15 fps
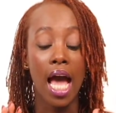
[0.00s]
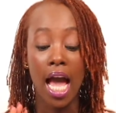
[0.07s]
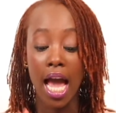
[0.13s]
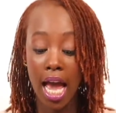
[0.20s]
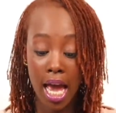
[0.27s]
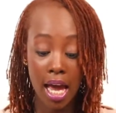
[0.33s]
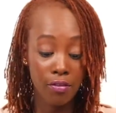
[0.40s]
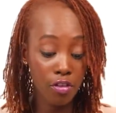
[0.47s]

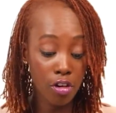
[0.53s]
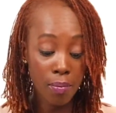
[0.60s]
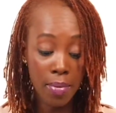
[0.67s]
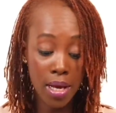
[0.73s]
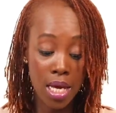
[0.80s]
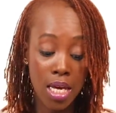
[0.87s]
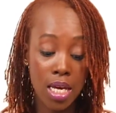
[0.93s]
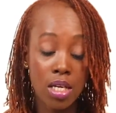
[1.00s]
And for
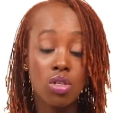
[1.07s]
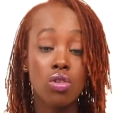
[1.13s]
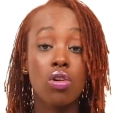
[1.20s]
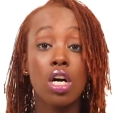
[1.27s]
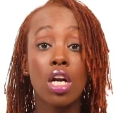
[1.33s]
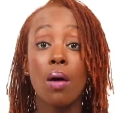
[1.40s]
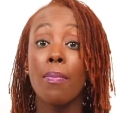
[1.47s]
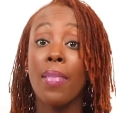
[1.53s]
me, to
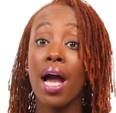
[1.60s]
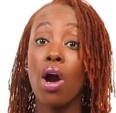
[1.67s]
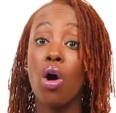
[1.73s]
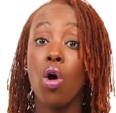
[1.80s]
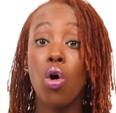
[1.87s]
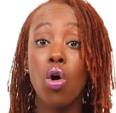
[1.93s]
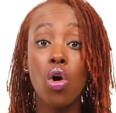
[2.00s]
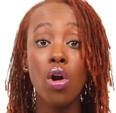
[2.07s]
color my
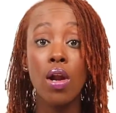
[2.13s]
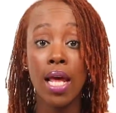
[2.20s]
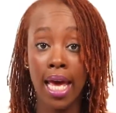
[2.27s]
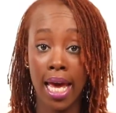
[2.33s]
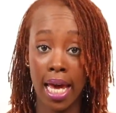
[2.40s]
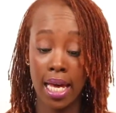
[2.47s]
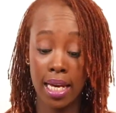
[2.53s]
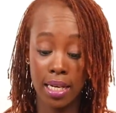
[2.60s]
whole
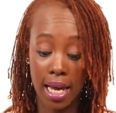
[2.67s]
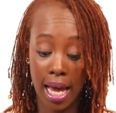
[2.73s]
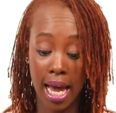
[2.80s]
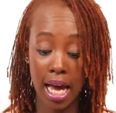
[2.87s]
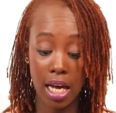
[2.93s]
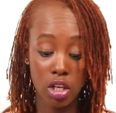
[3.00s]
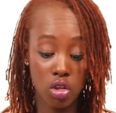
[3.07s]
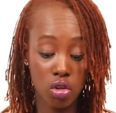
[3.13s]
head, I
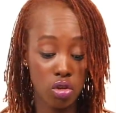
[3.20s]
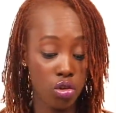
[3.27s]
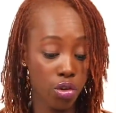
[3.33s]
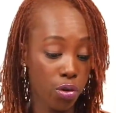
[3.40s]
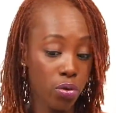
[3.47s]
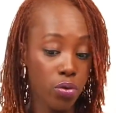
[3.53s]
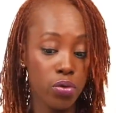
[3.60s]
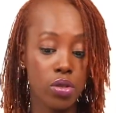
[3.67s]
had to
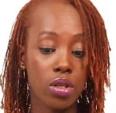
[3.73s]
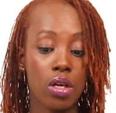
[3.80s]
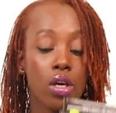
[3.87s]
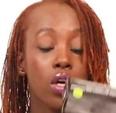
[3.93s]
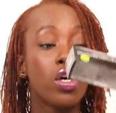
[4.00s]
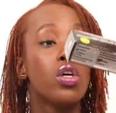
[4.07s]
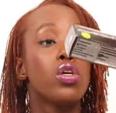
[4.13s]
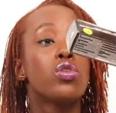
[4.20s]
use
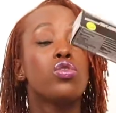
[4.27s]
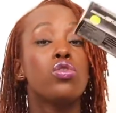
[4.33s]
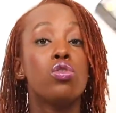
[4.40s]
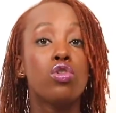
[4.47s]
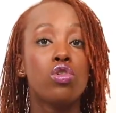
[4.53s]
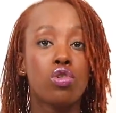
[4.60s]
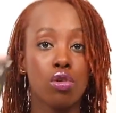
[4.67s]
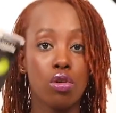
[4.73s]

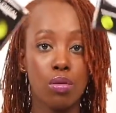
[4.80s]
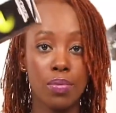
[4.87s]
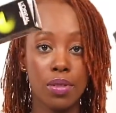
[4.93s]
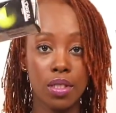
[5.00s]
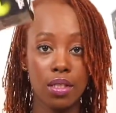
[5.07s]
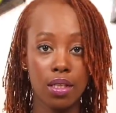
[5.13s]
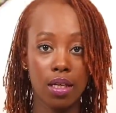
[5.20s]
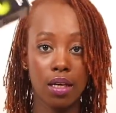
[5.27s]
2
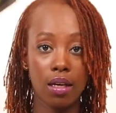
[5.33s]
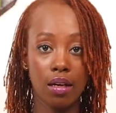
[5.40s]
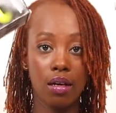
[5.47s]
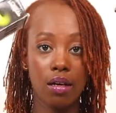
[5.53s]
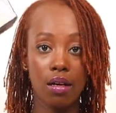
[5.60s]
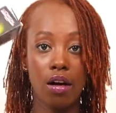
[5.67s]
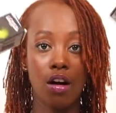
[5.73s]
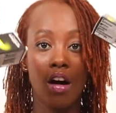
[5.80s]
tubes
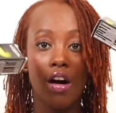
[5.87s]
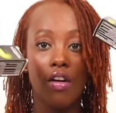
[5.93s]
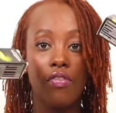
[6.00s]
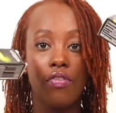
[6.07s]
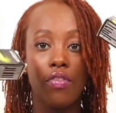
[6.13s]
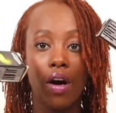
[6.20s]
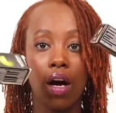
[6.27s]
here of